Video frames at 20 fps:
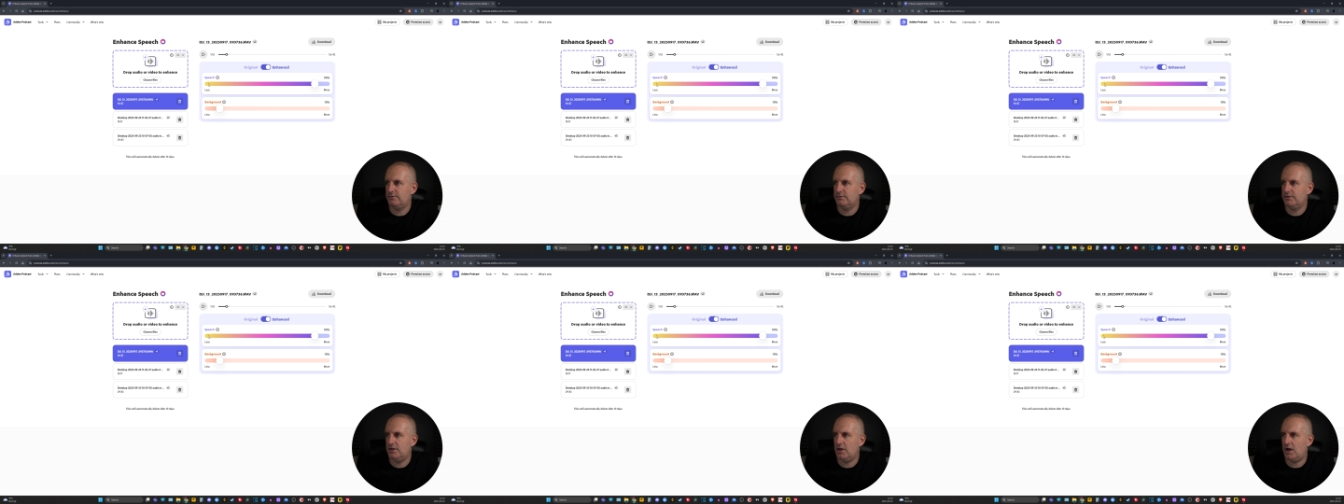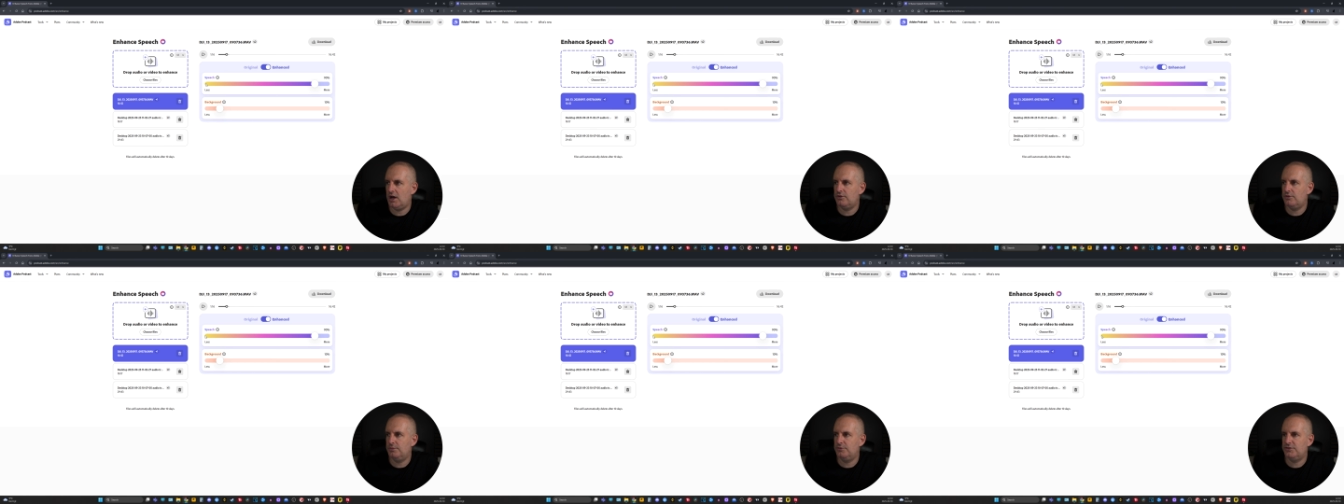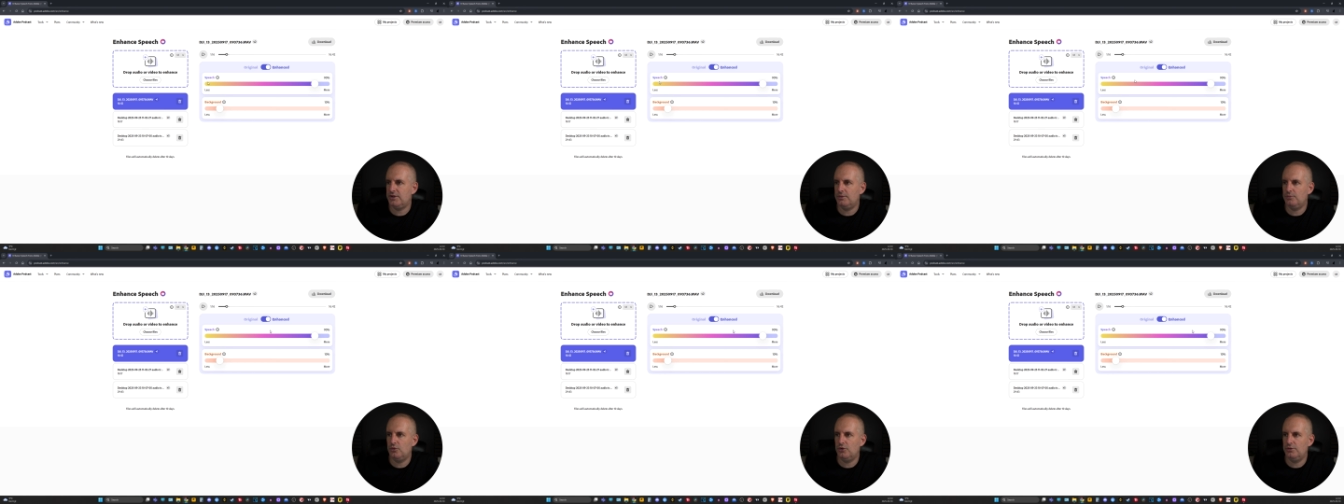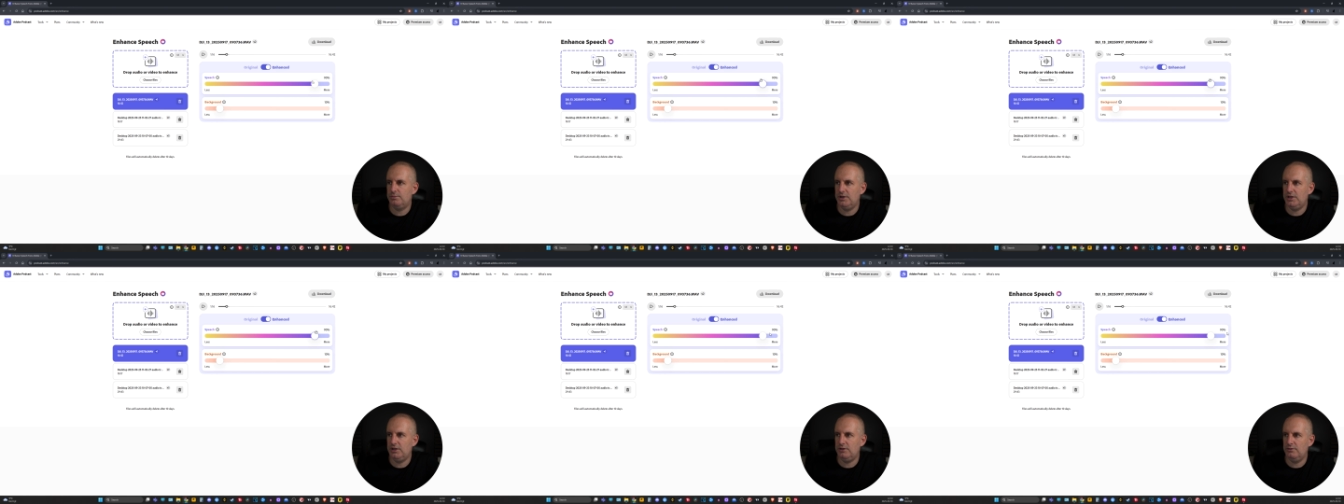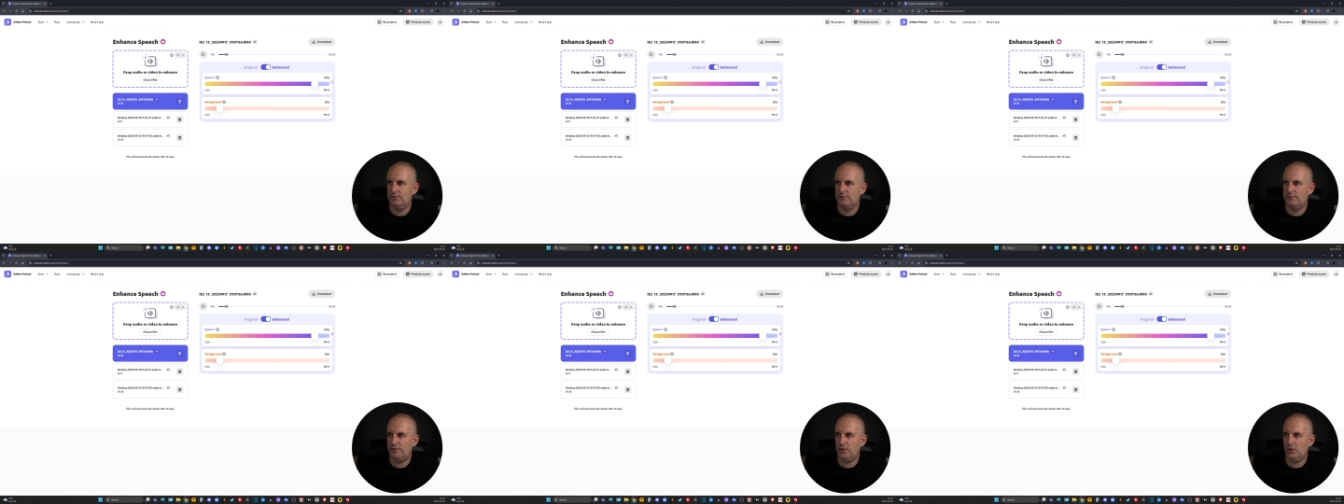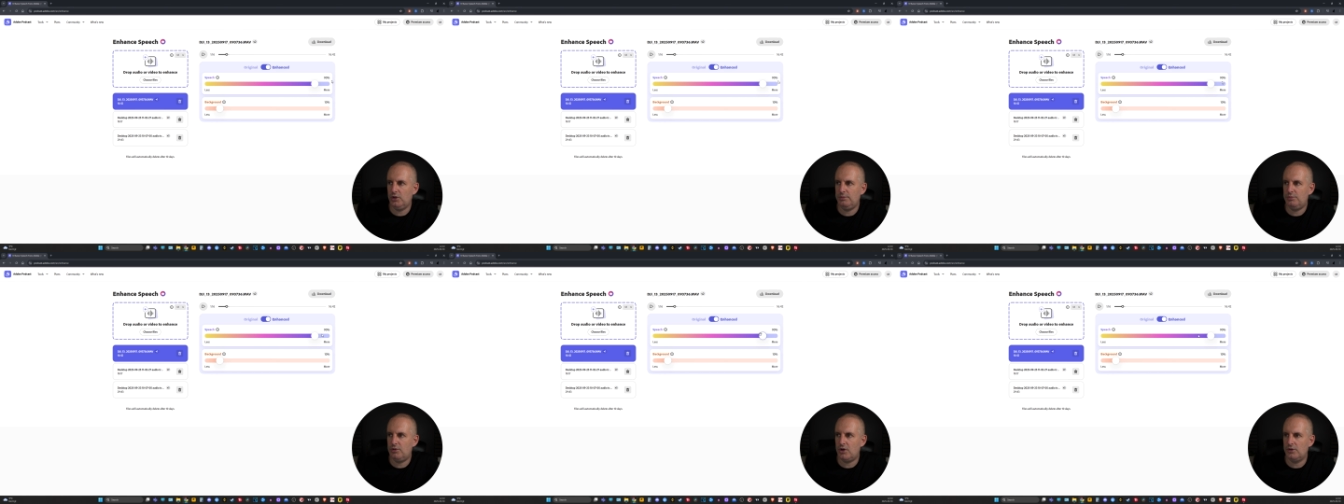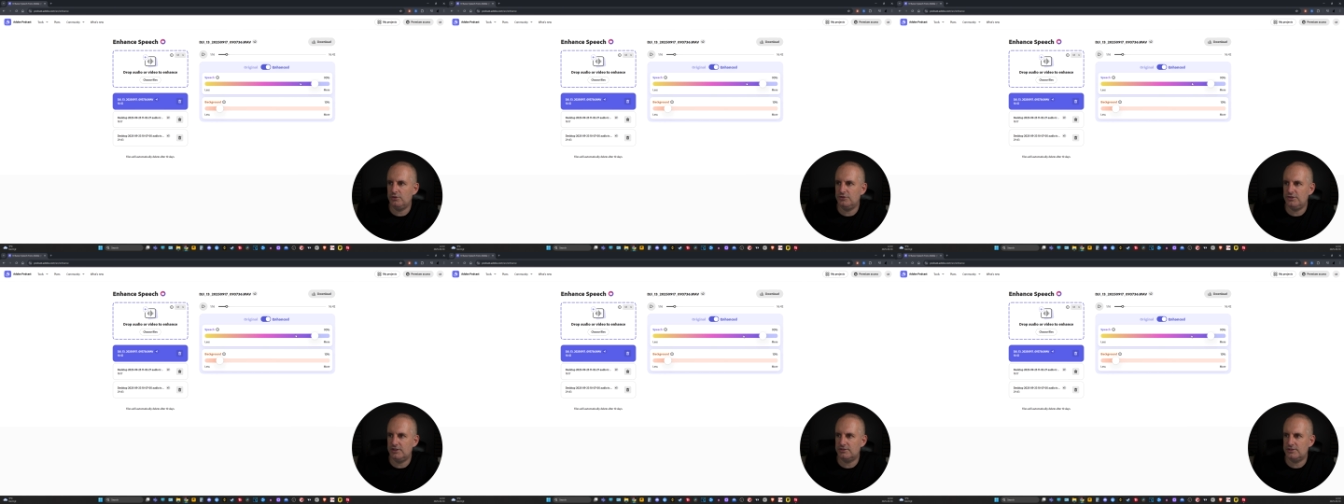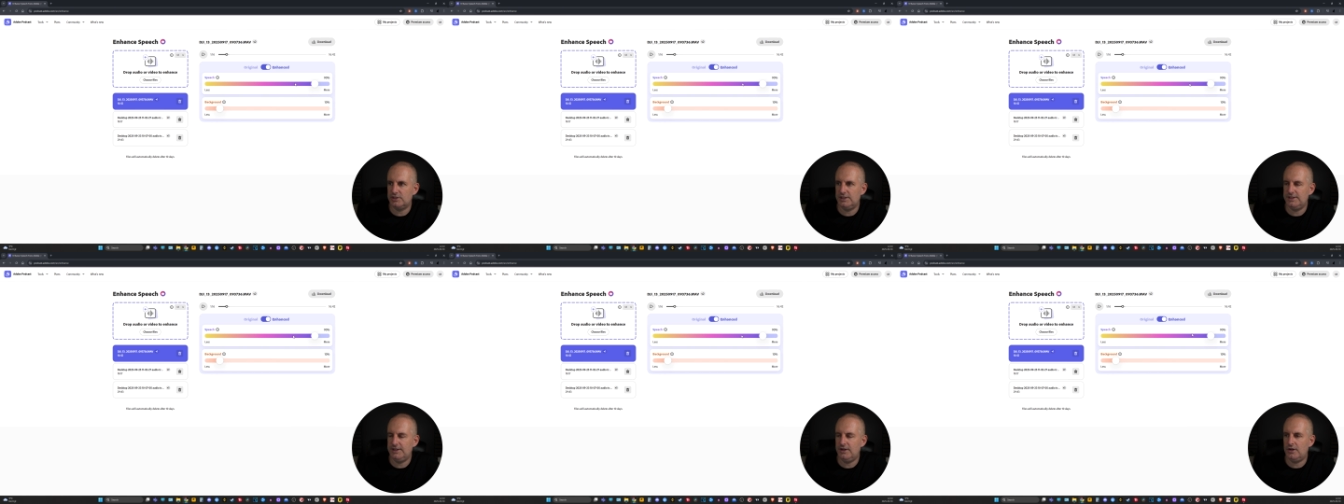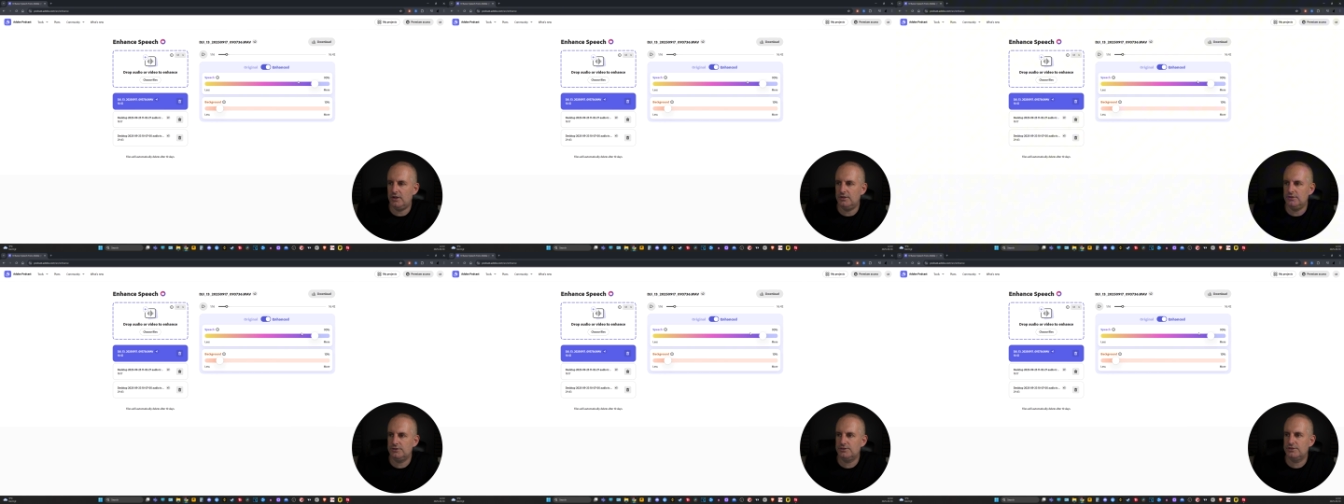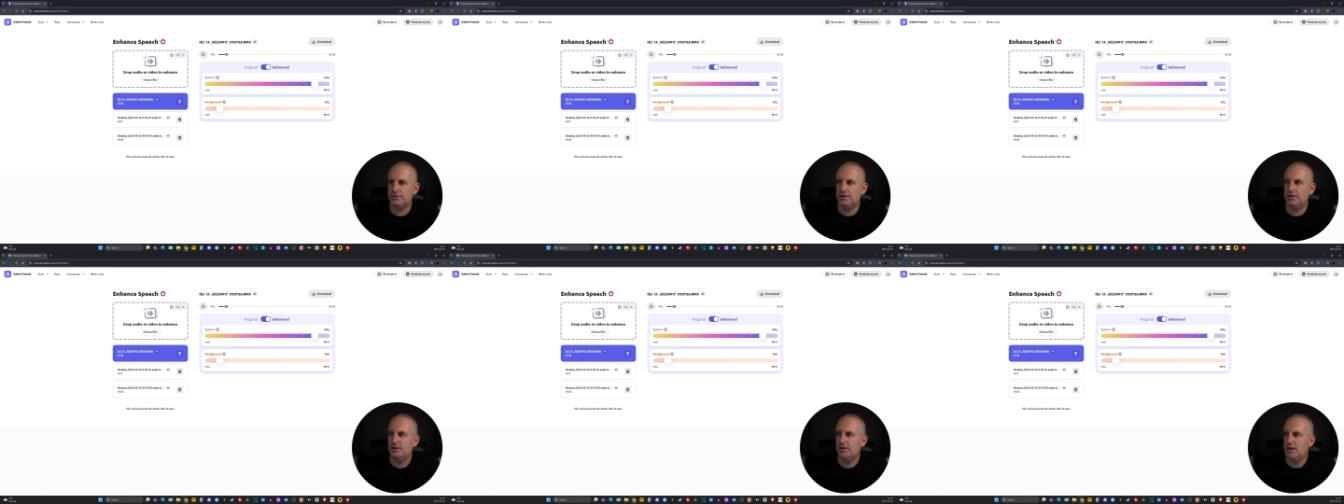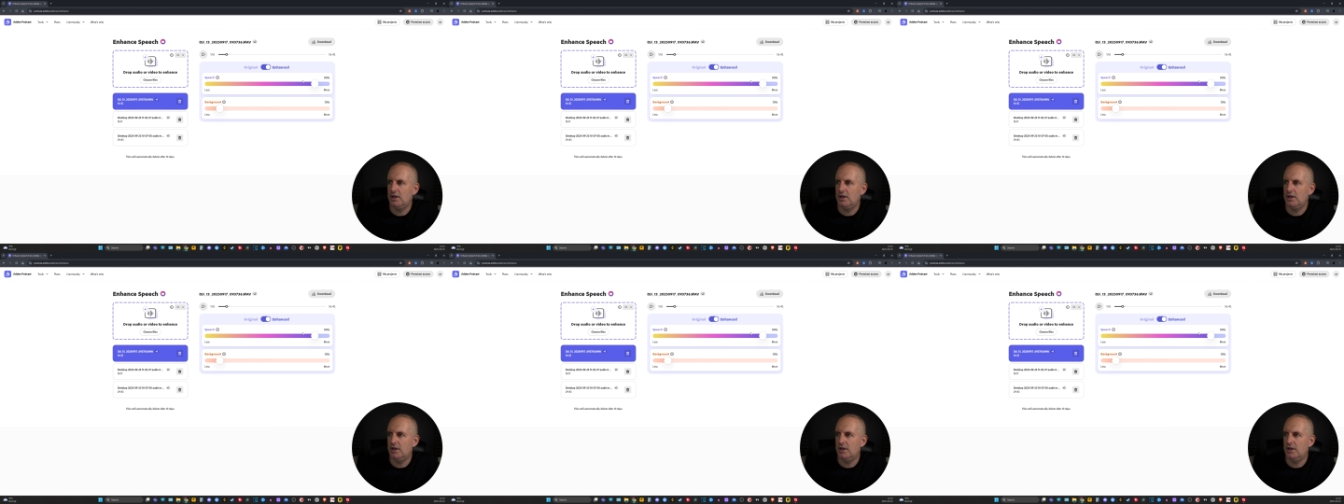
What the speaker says: 100% would be fully processed and enhanced.